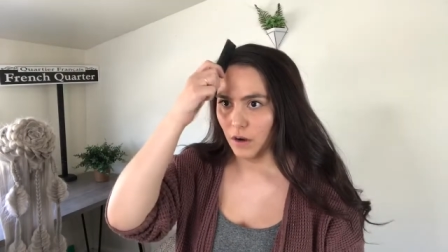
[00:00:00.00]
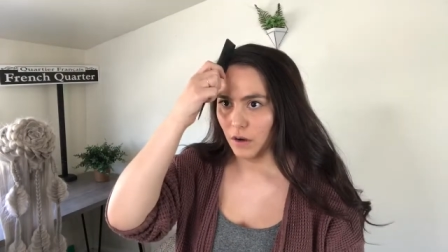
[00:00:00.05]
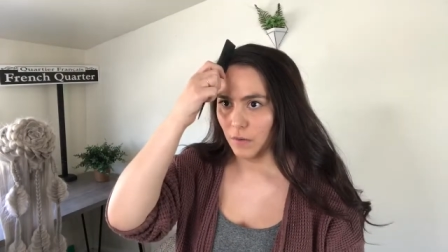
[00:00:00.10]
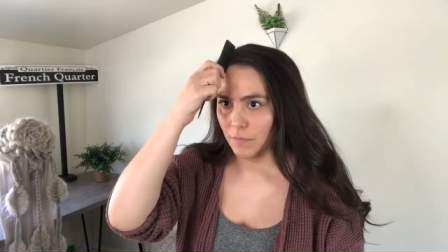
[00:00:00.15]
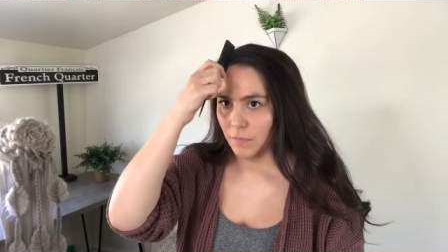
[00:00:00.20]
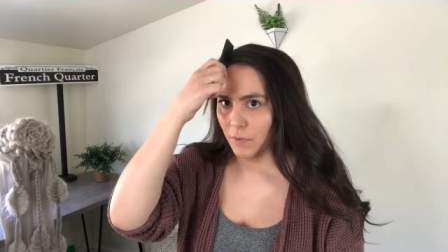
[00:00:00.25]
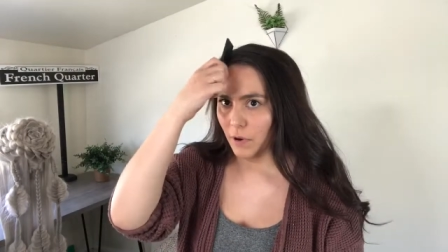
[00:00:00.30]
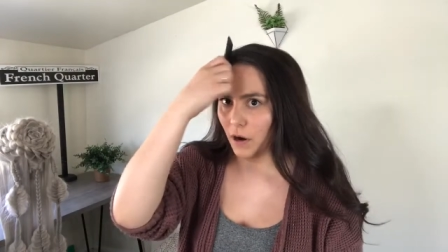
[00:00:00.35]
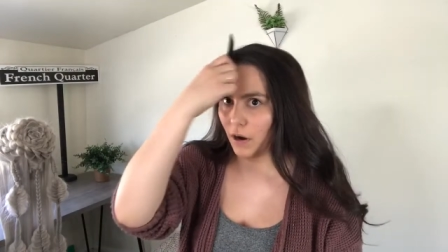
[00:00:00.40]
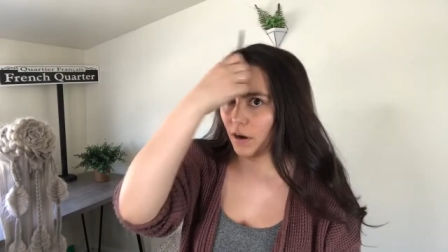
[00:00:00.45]

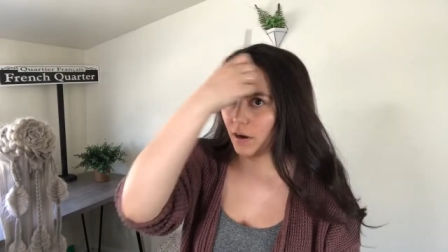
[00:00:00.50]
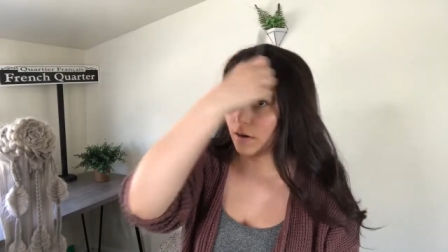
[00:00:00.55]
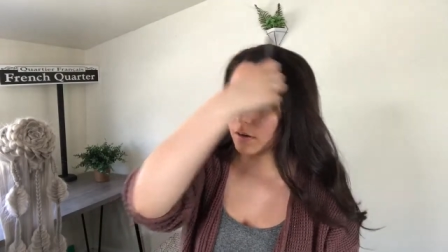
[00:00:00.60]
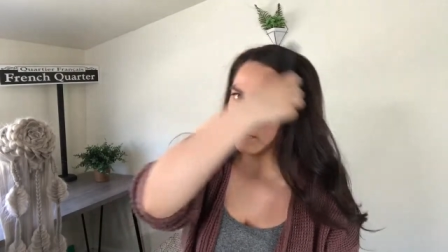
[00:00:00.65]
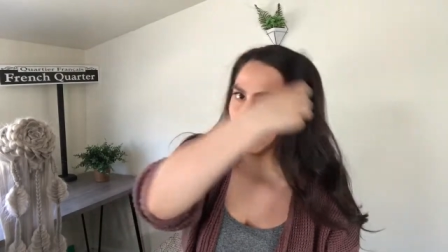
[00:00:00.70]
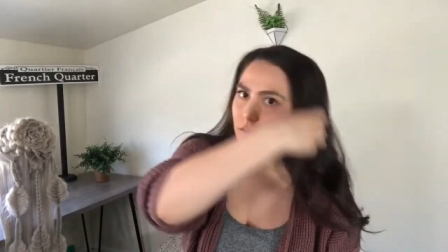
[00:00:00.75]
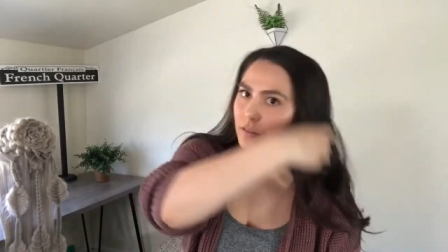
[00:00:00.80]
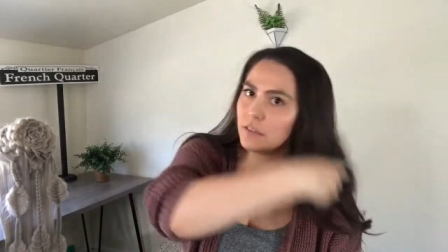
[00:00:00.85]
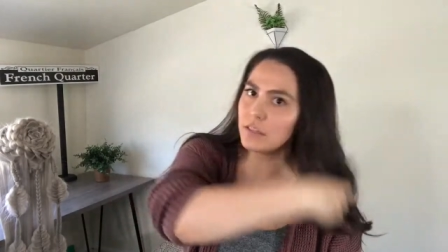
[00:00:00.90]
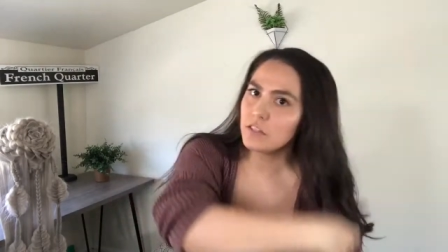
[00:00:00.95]
part
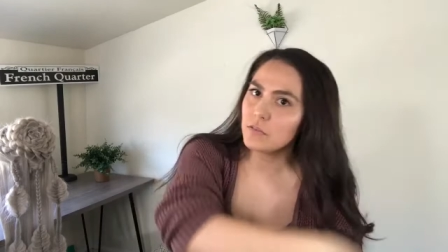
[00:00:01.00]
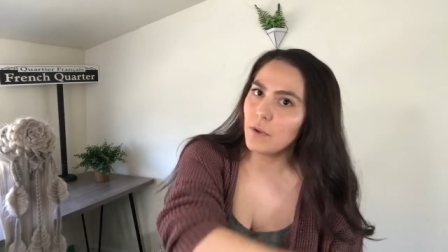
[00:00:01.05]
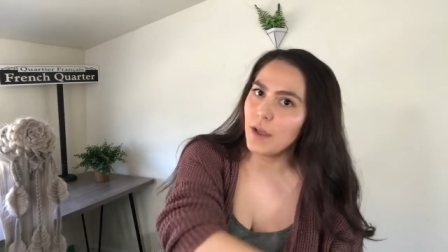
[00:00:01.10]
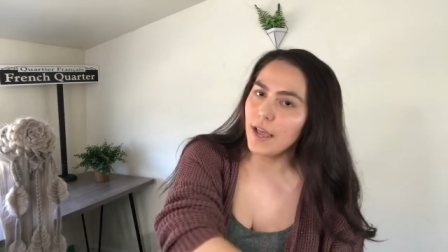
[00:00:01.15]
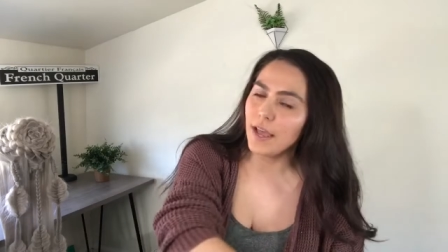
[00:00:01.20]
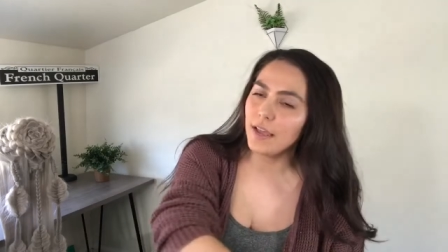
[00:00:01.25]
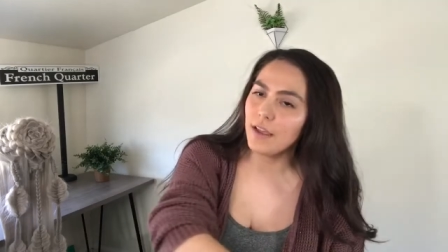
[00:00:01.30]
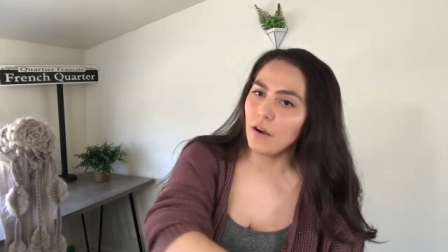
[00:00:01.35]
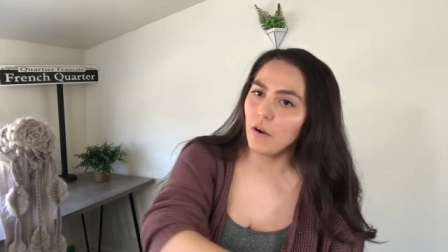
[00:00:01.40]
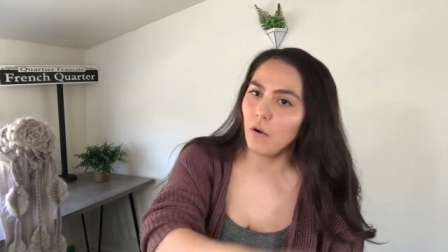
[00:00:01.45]
this
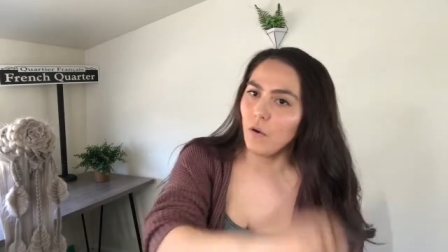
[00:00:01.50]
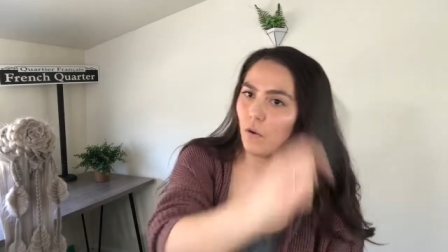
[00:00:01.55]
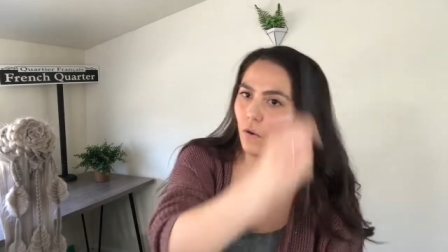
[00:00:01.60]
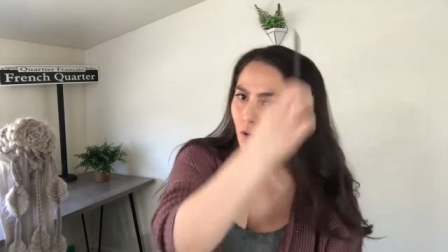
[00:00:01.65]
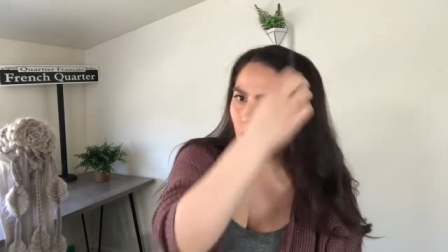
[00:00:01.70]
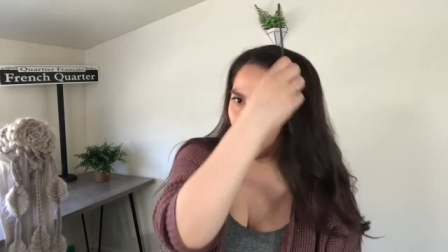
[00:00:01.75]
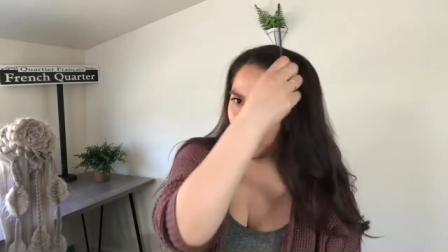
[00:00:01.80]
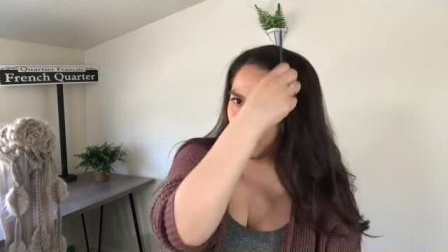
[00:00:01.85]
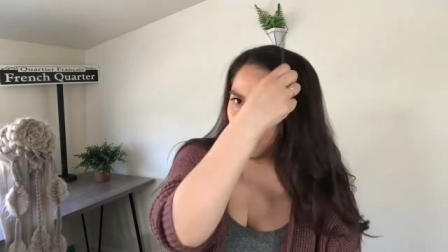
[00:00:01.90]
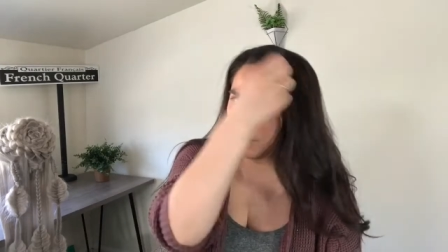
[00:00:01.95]
way
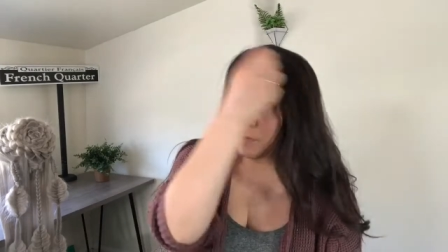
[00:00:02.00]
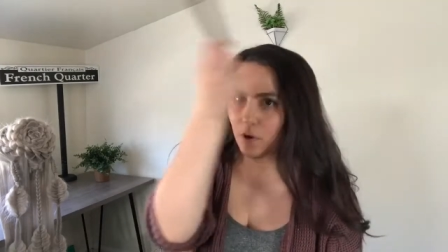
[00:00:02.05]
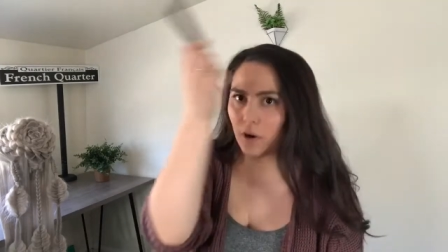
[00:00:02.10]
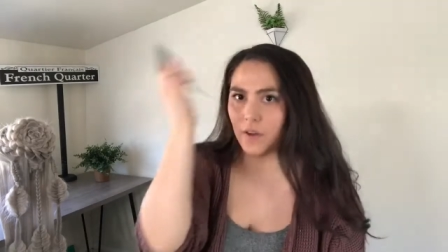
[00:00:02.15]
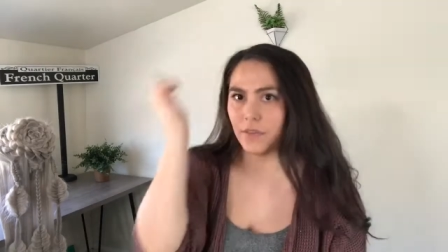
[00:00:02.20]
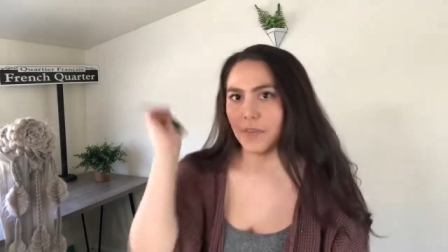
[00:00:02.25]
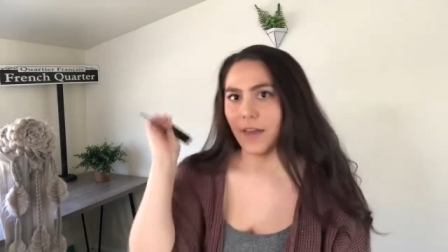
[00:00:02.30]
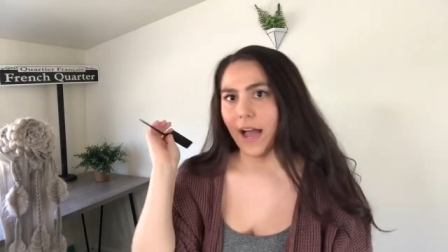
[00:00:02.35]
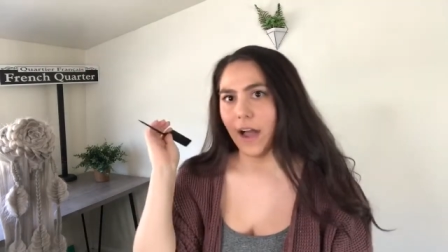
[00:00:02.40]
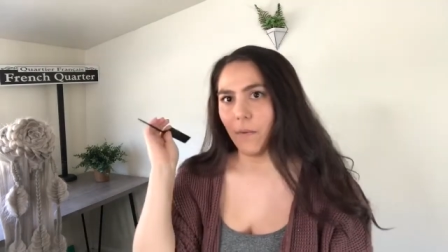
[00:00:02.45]
or if you part
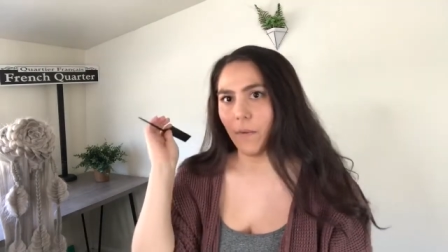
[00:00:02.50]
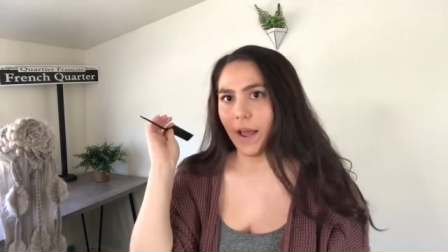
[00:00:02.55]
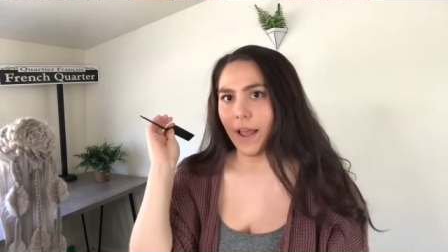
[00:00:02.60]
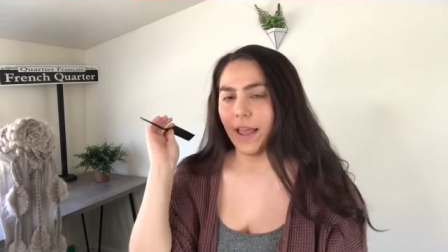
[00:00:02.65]
that way,